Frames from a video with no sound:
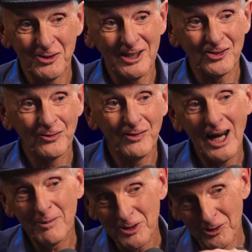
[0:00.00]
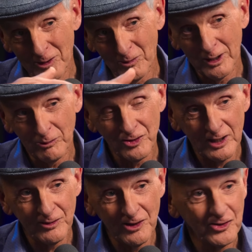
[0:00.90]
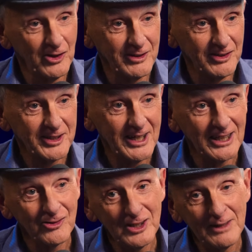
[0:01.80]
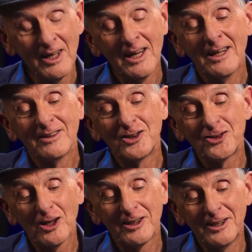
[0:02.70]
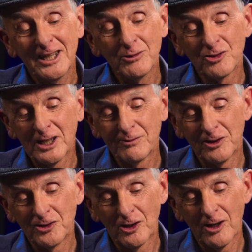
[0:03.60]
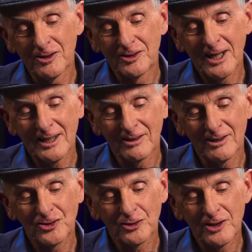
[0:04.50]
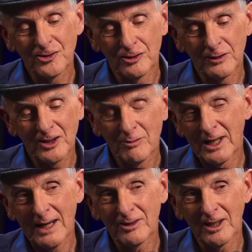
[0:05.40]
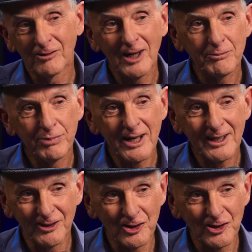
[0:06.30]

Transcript: stress, far beyond what it was ever designed to take. It was never the, design, the knee was never designed to take the stresses of someone having a great prang